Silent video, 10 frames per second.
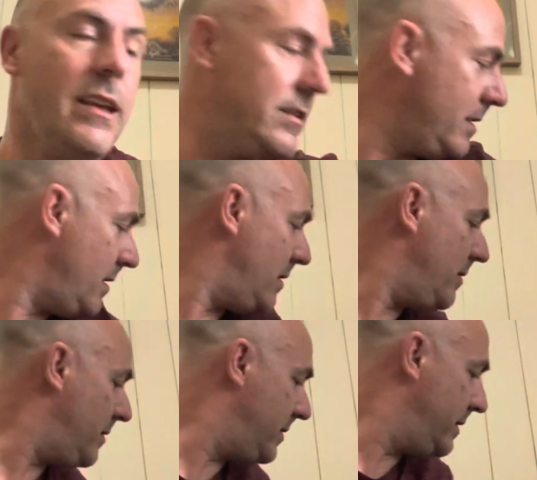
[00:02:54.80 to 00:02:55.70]
So
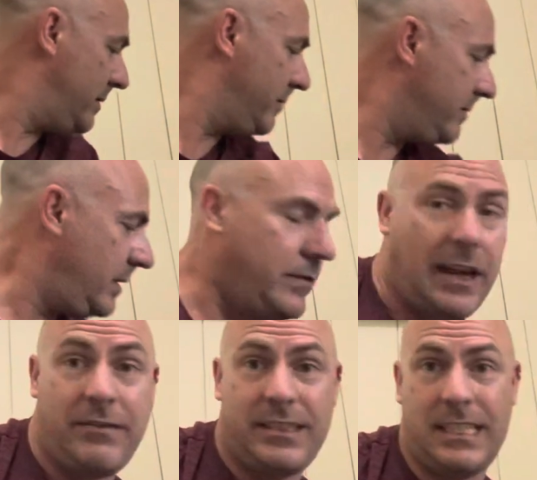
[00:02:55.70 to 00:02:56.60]
if you
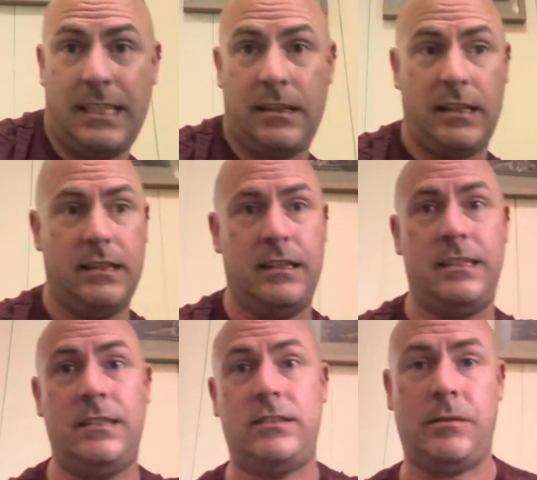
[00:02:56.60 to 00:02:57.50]
haven't seen the
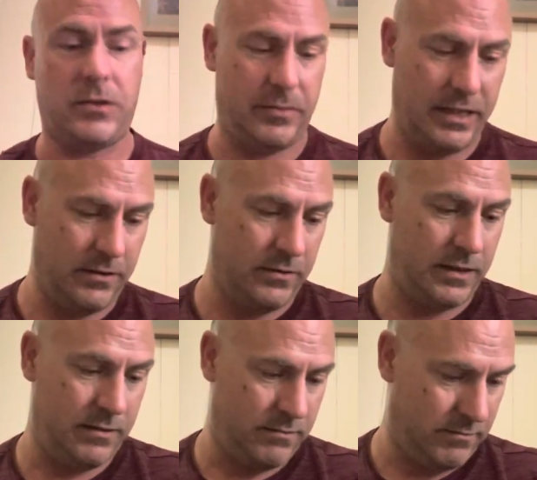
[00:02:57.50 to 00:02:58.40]
silks I'm going to be
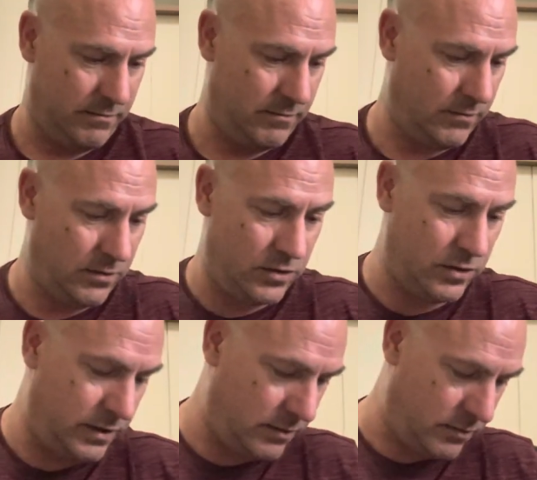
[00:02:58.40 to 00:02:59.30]
using, I'll show
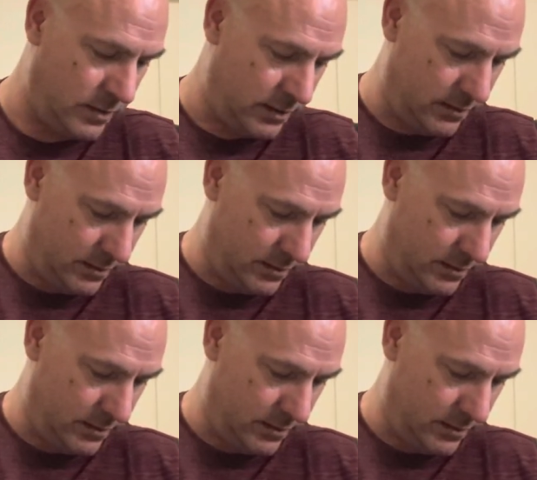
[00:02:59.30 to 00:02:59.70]
you the colour.